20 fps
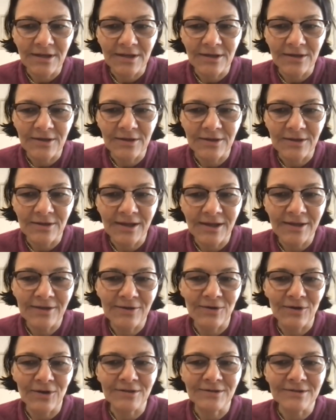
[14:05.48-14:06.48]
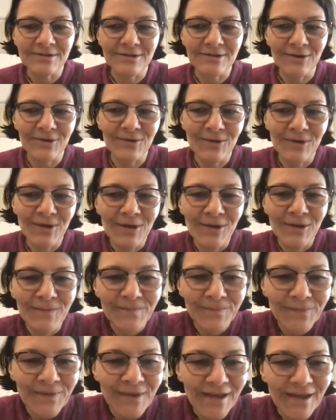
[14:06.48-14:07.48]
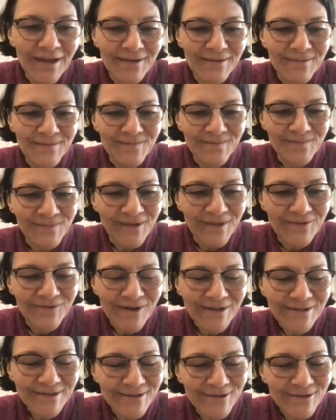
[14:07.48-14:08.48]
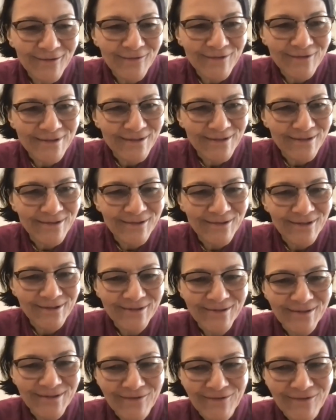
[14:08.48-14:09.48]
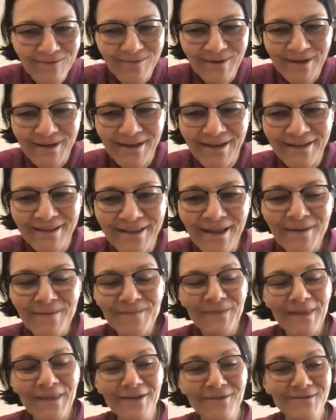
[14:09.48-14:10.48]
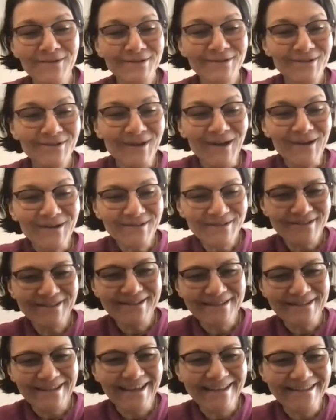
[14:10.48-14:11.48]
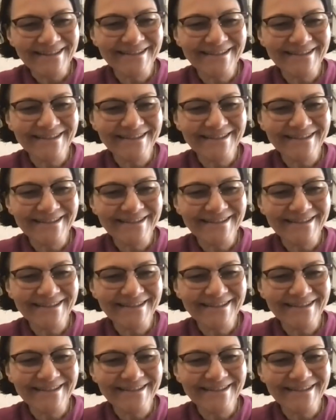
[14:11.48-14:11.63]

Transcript: uh, later on. So, um, great service you're doing to everybody. And I wish you all success